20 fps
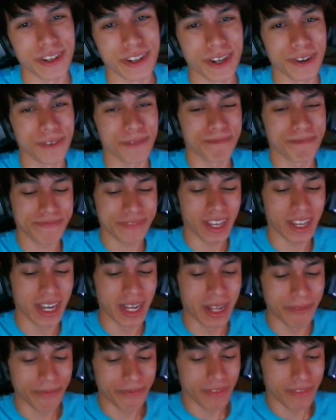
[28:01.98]
note.
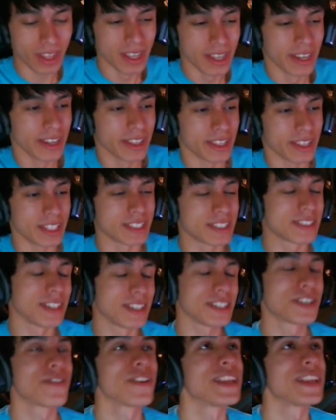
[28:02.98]
This
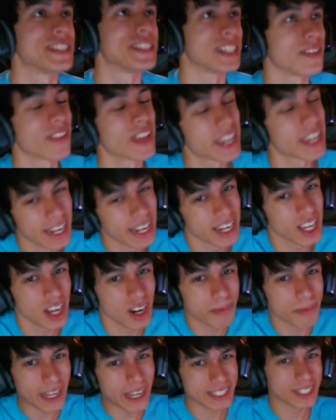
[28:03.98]
doesn't really seem like ending
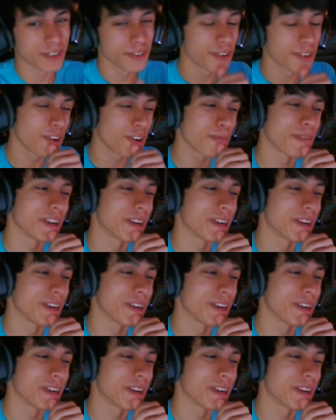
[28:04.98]
on a positive note,